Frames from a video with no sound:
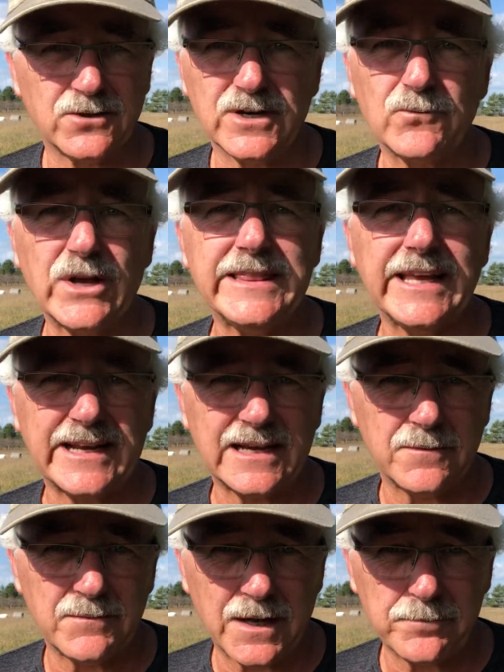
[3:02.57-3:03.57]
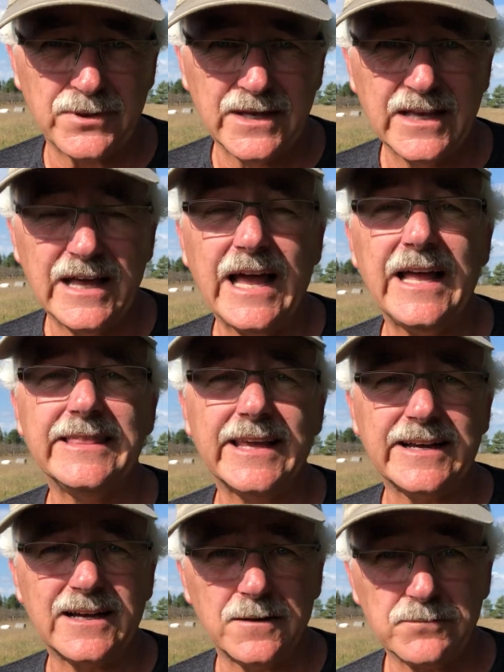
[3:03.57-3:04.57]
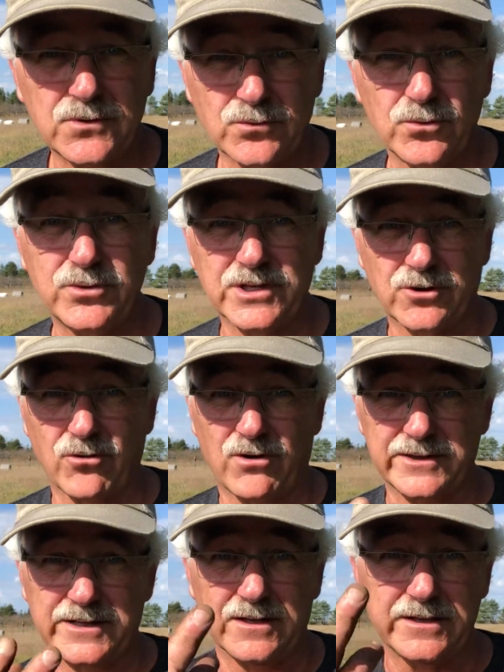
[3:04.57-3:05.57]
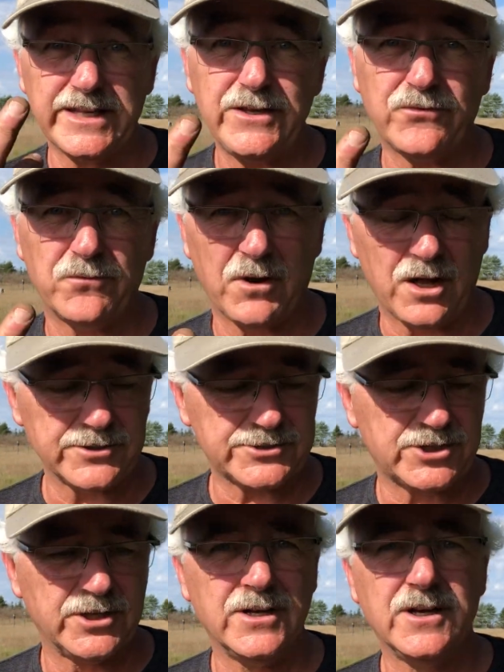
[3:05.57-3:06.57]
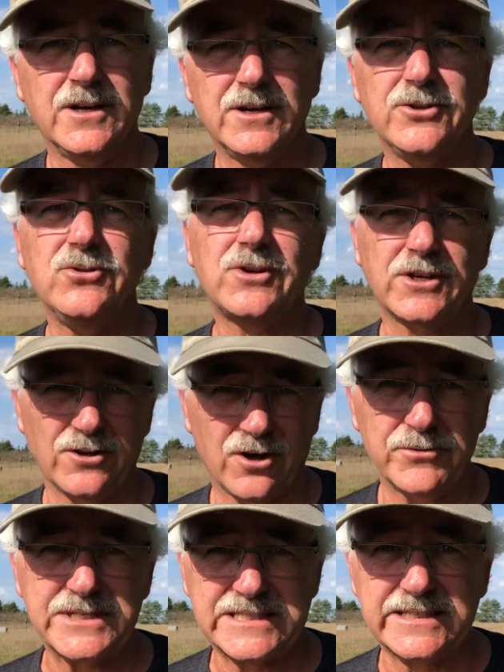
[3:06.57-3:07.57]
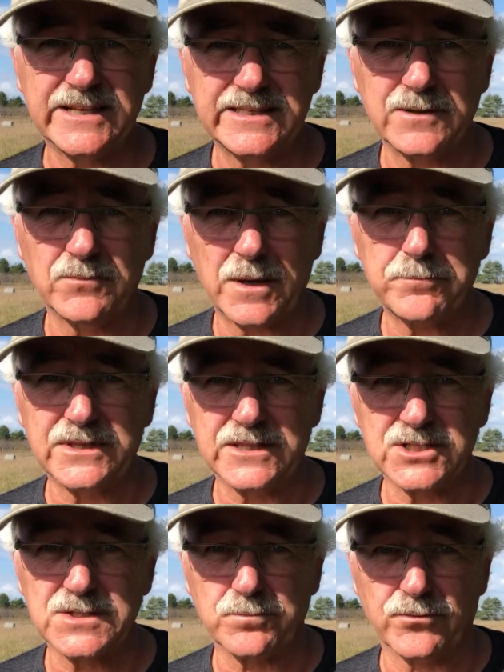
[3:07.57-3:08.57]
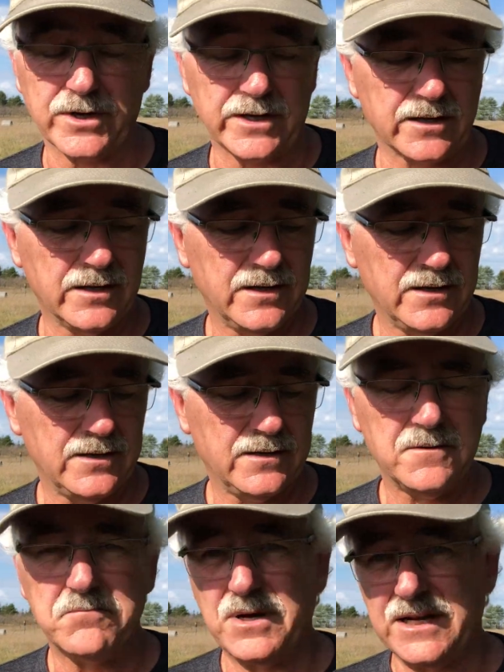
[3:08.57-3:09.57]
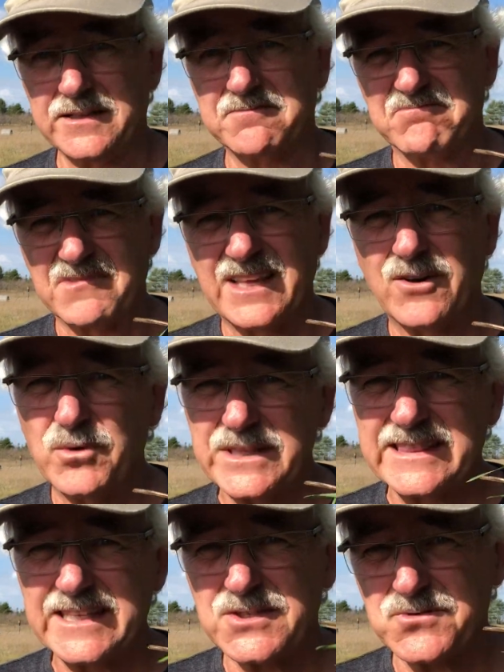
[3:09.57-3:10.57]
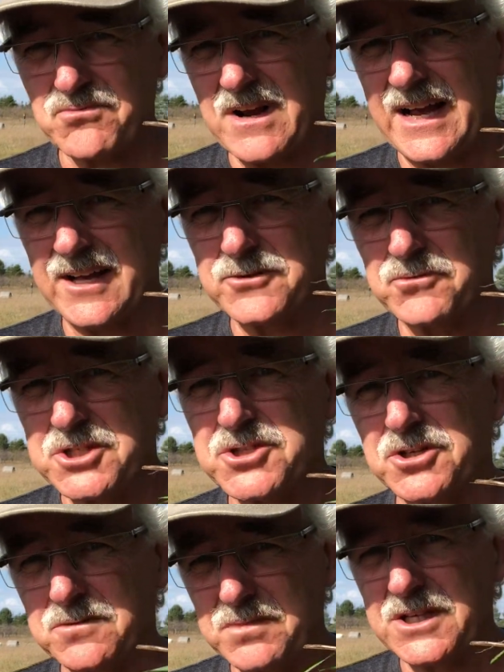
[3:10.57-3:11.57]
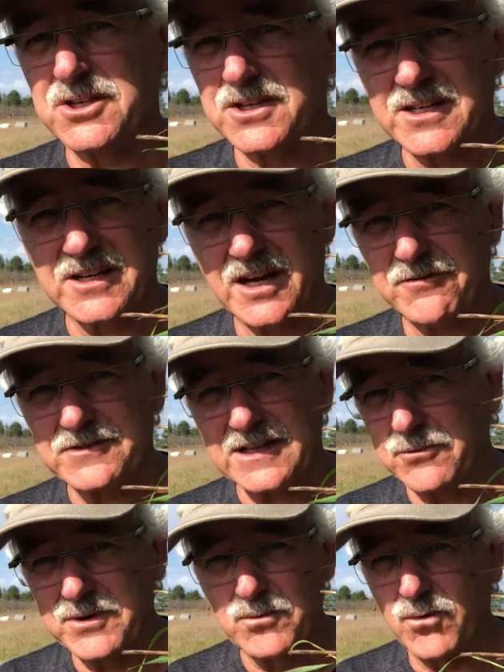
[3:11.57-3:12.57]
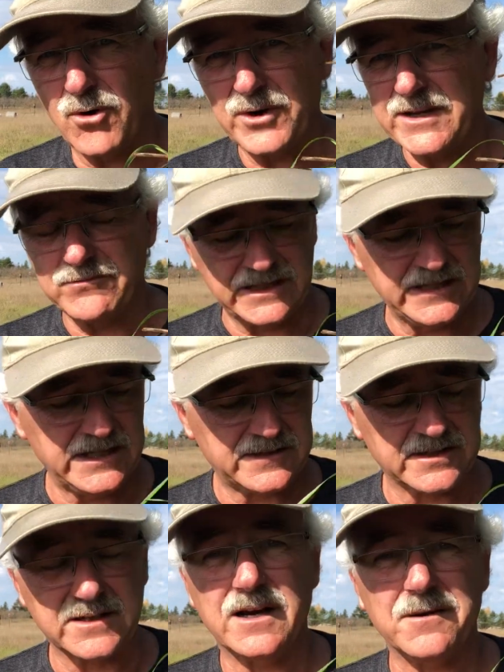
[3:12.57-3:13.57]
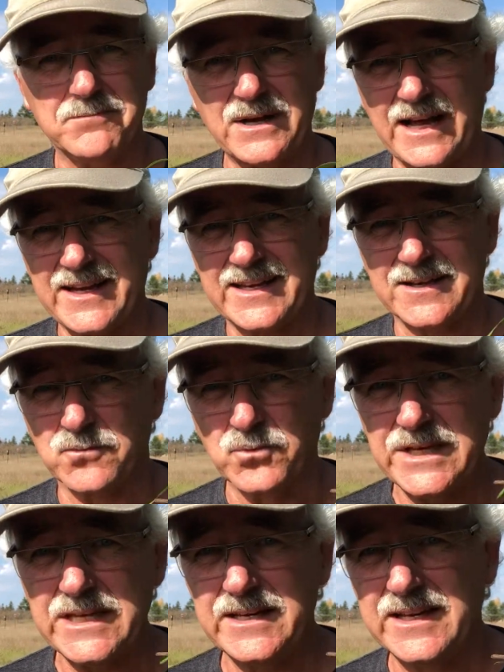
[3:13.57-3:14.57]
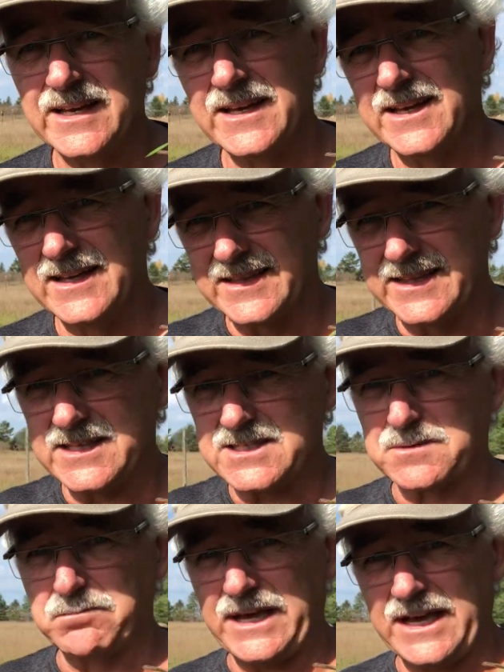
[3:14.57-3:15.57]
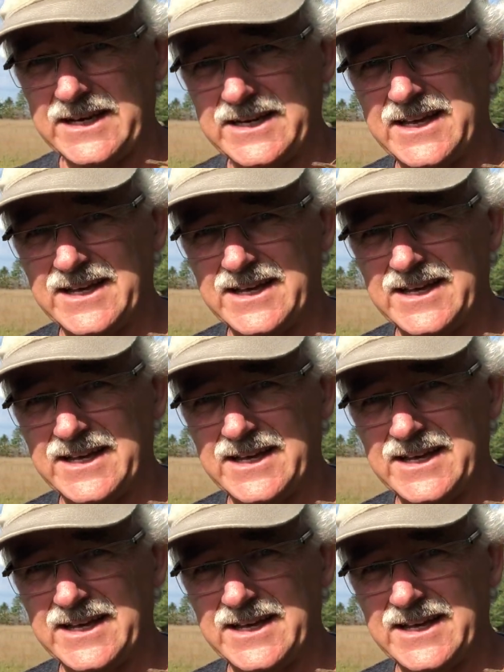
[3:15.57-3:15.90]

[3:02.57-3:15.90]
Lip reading: and when they come up and they come through the leaf mulch, you can always dig them up in the spring. But with this round, we should be good enough that we won't even need to come back and weed this bed